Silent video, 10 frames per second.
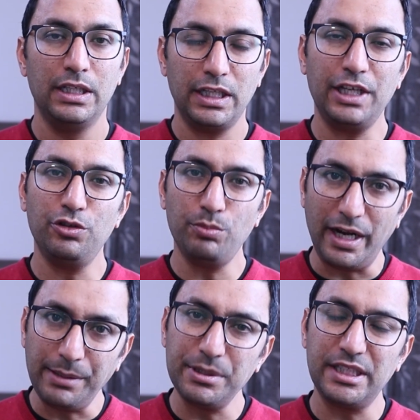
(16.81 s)
Then you
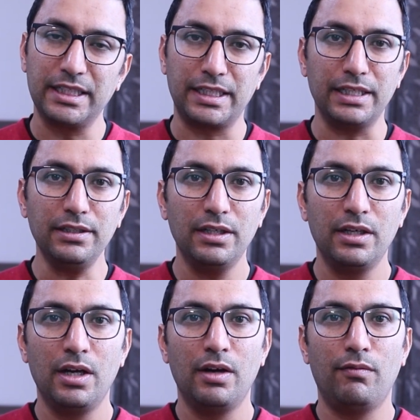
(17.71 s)
might be thinking,
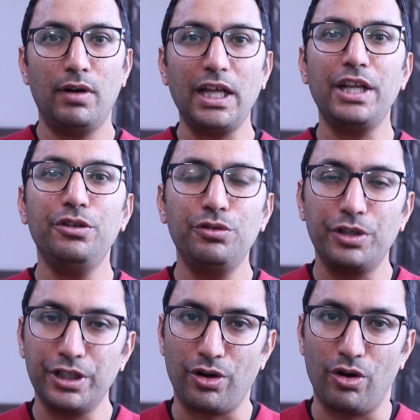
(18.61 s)
what are you
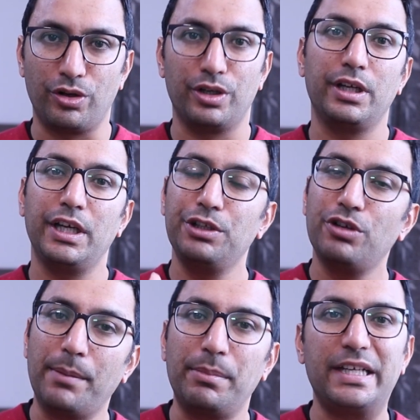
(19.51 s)
doing wrong in
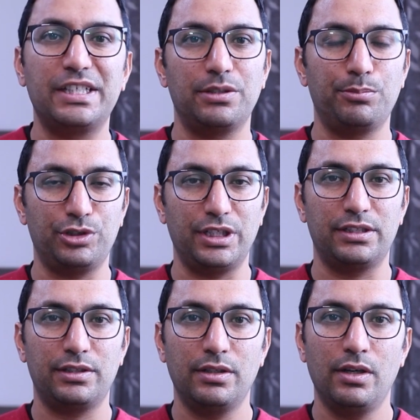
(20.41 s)
your application
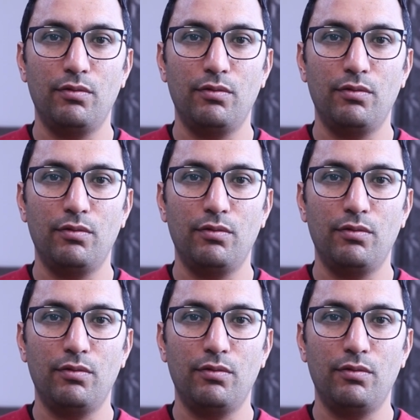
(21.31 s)
process?